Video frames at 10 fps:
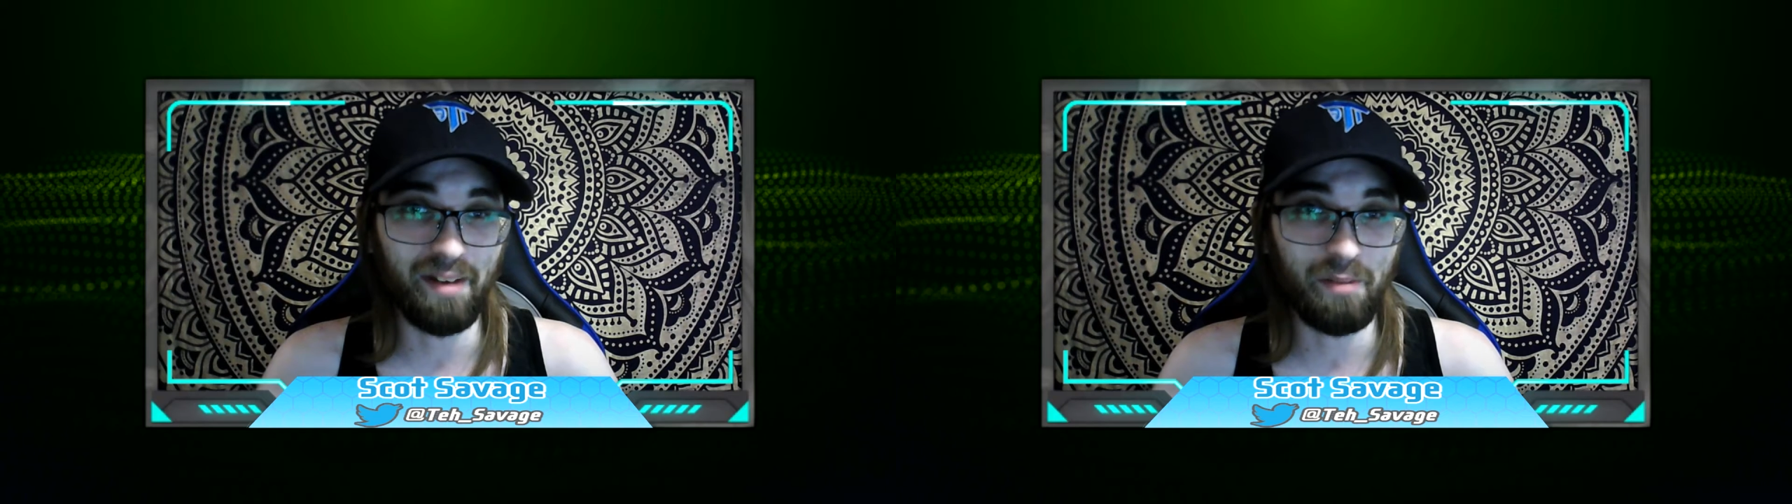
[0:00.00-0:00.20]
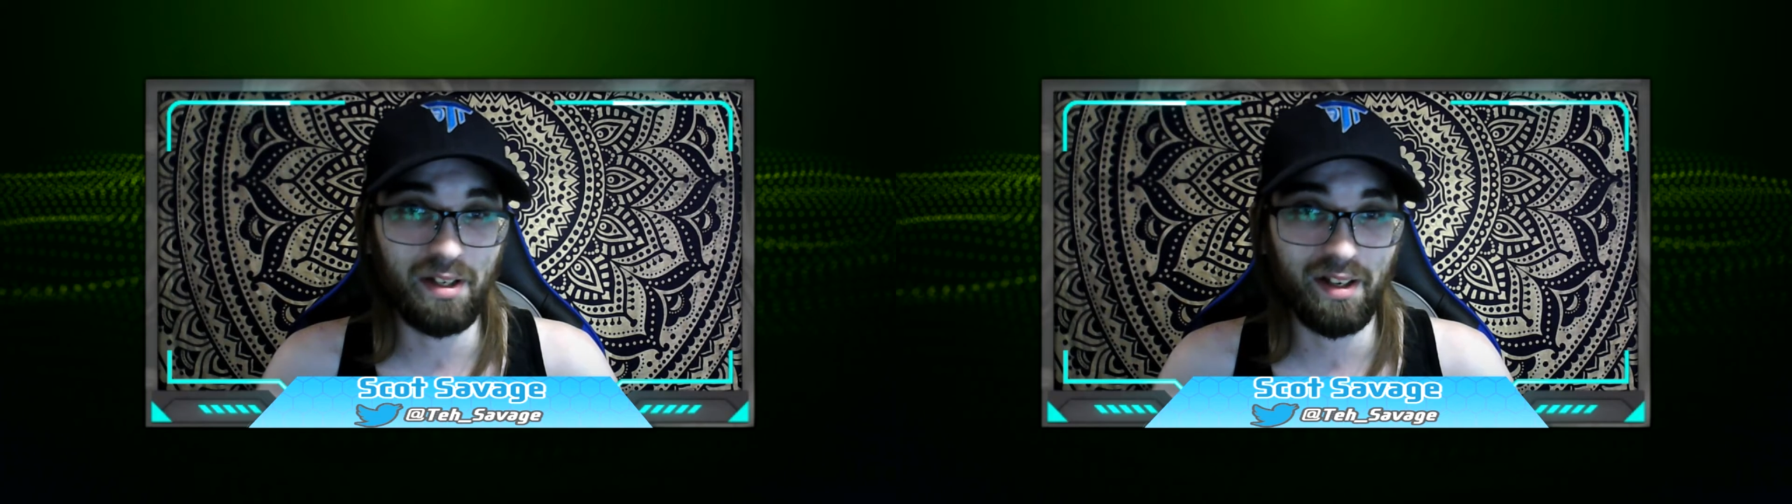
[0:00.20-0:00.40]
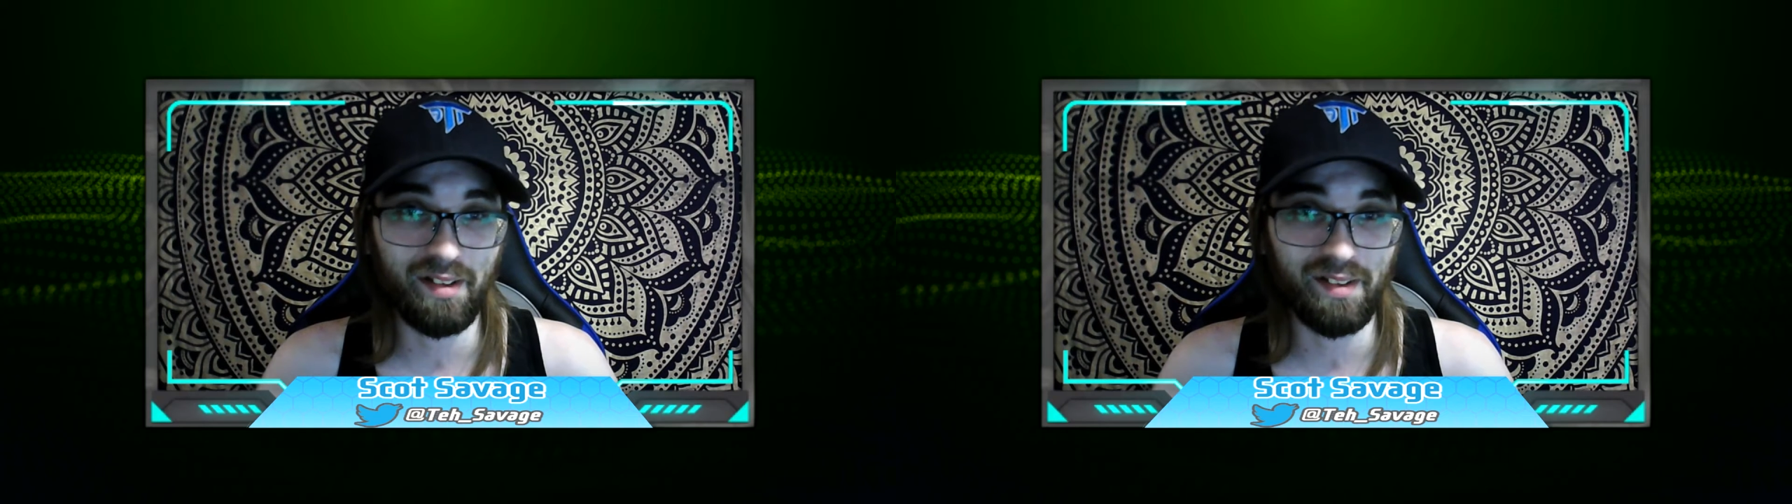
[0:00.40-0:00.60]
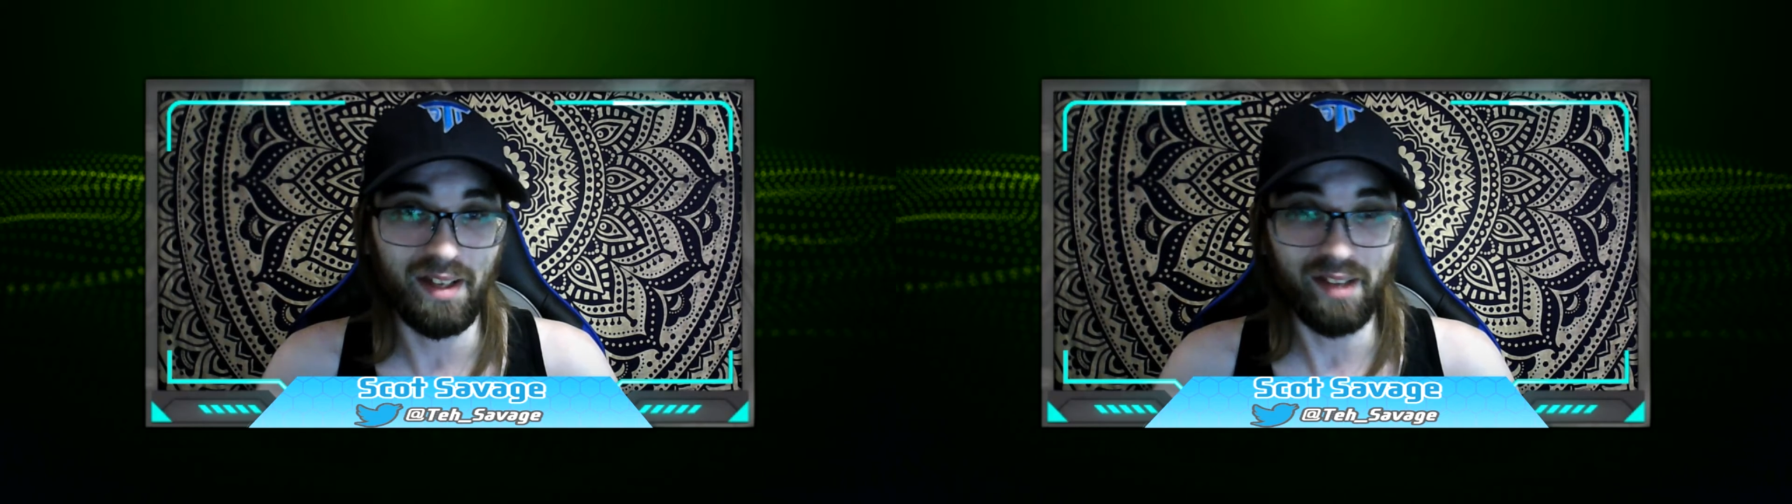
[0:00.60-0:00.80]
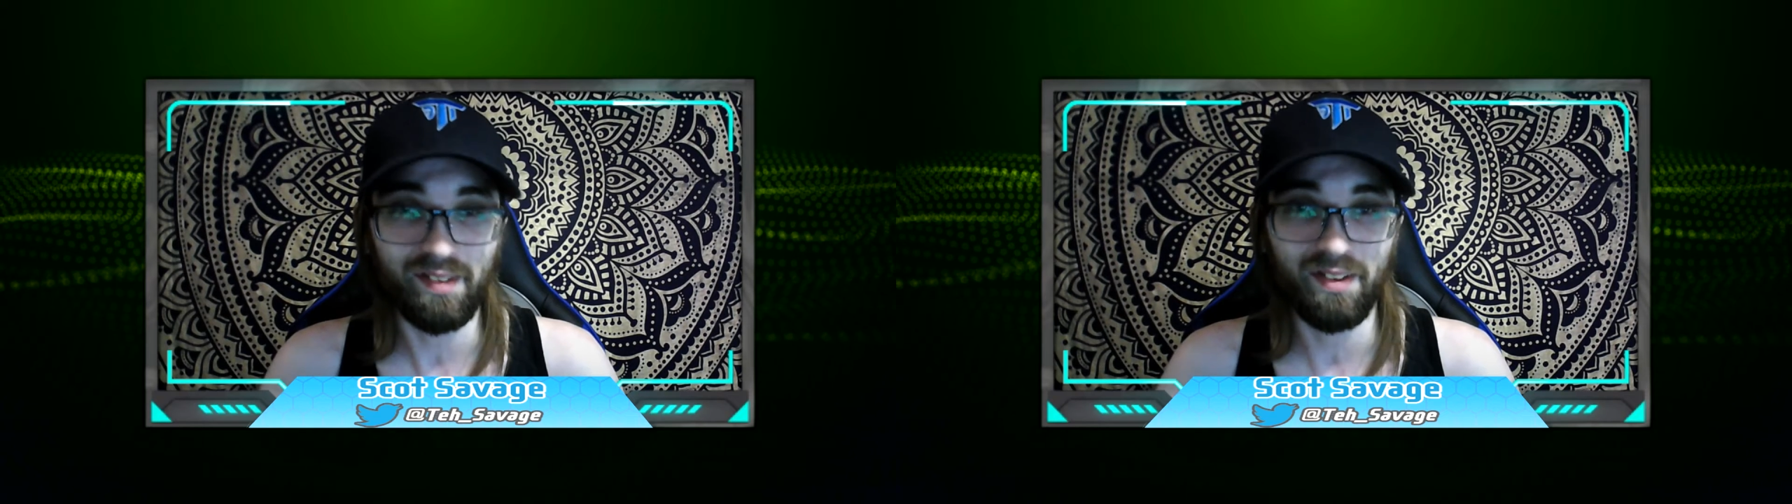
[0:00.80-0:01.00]
because
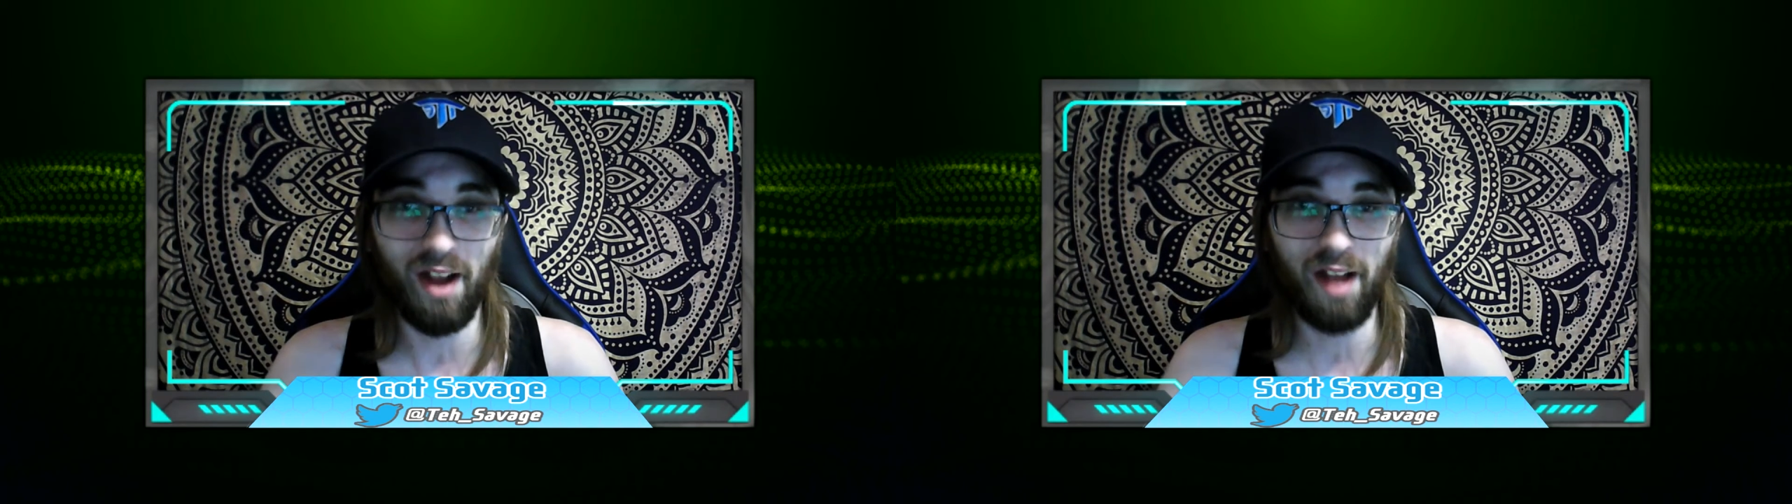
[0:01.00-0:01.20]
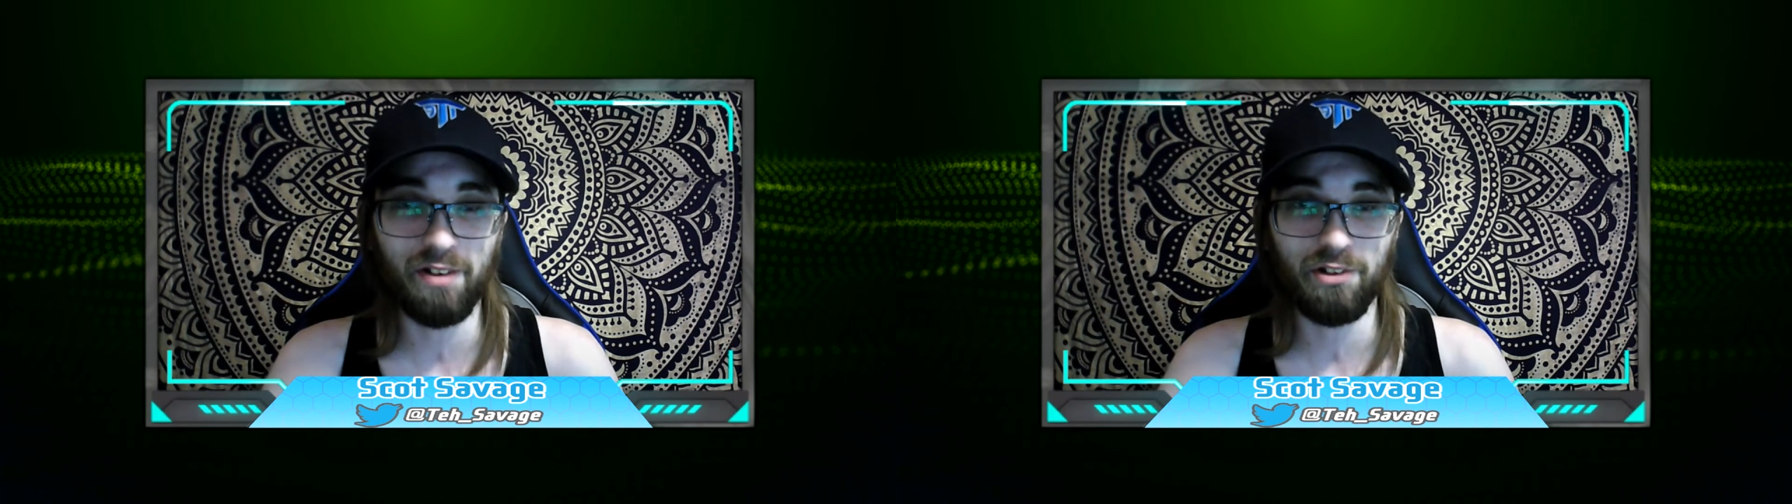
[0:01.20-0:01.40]
it's not